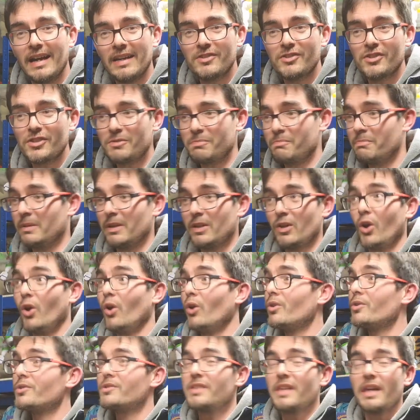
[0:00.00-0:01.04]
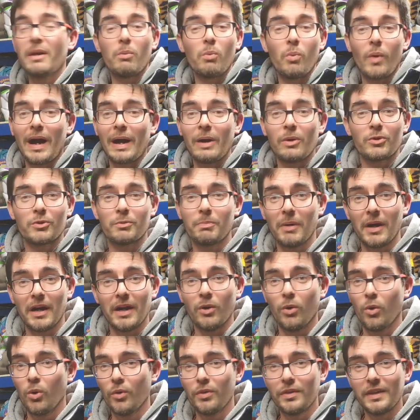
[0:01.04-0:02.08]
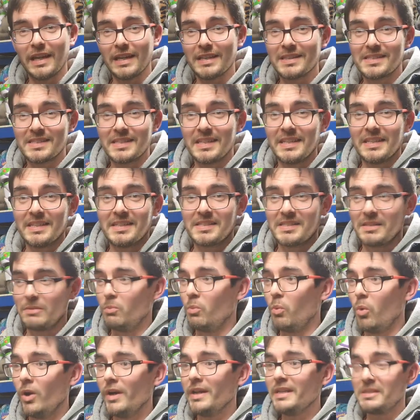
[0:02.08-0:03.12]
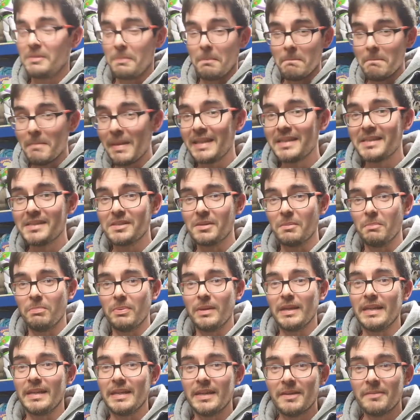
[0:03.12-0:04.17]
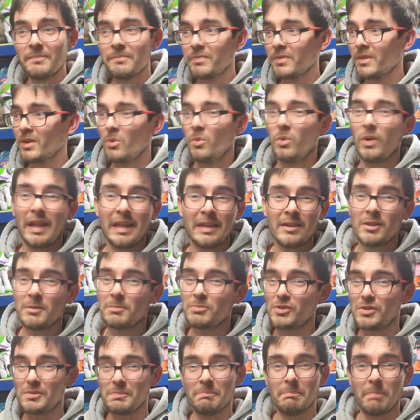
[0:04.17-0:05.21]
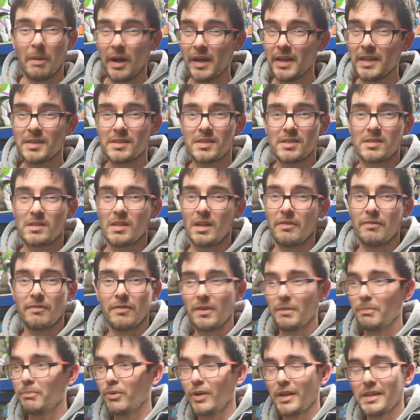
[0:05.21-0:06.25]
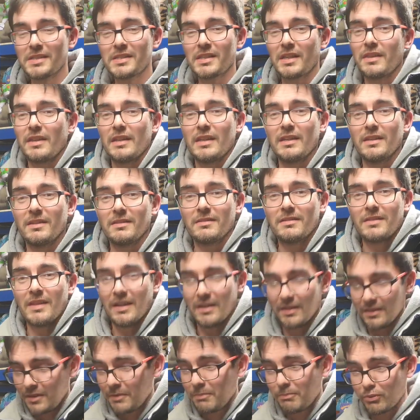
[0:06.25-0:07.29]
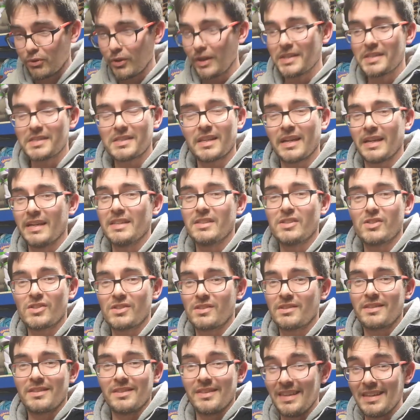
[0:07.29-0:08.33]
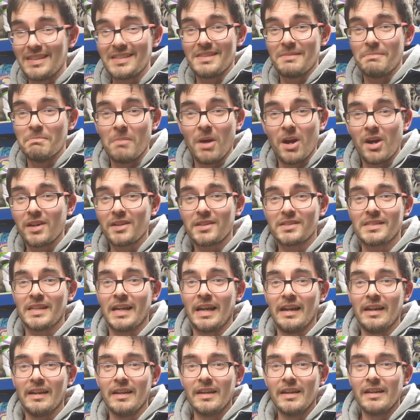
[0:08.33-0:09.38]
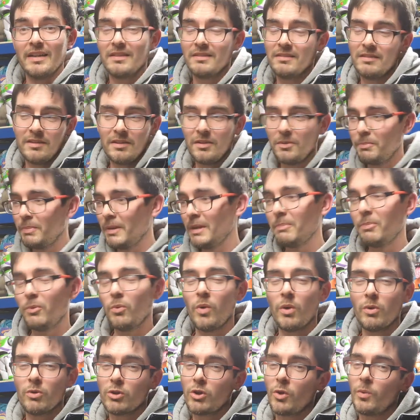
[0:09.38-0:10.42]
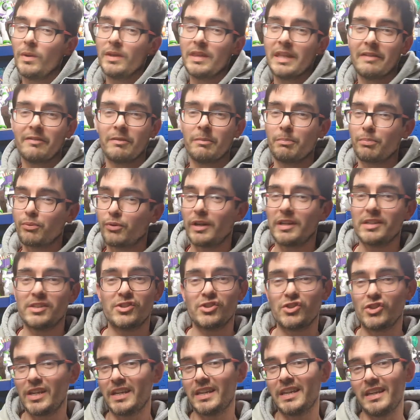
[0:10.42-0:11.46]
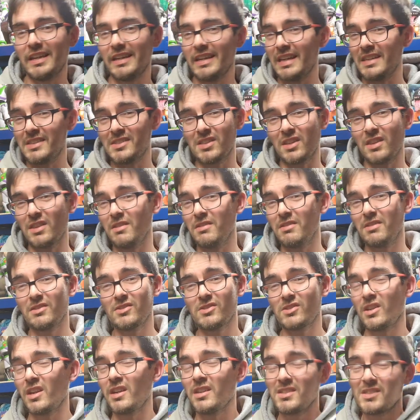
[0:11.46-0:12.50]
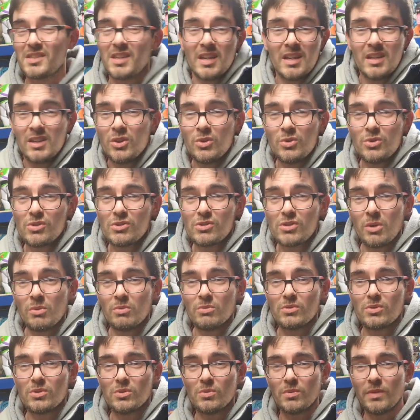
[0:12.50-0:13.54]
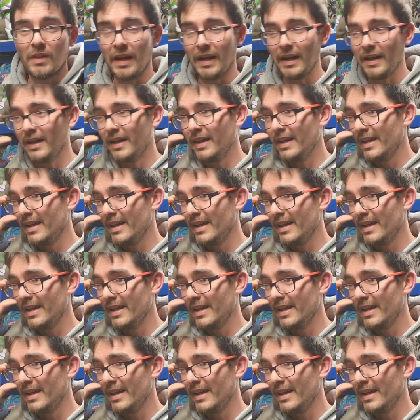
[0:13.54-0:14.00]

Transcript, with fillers: and just because they're wowed by all the antiques and what it's meant to be will end up just buying stuff for the price that they that the price that it's it's marked at you know, people won't go in there and price check it against other sites. You just don't do that.